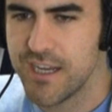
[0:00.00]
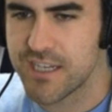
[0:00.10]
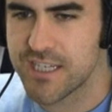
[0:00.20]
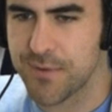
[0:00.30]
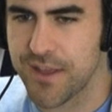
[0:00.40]

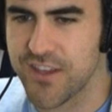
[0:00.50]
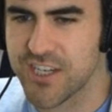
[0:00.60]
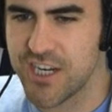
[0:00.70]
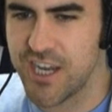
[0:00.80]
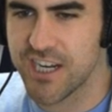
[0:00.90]
Something like
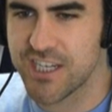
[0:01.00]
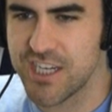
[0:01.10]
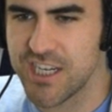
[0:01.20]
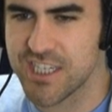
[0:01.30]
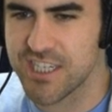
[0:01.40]
this cannot
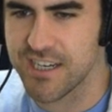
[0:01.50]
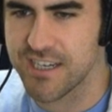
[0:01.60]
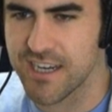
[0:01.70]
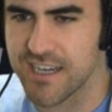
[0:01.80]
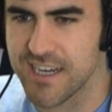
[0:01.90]
exist.
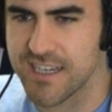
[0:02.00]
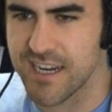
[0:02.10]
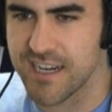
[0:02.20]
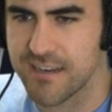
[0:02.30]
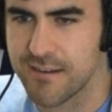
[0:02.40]
Dot, dot, dot.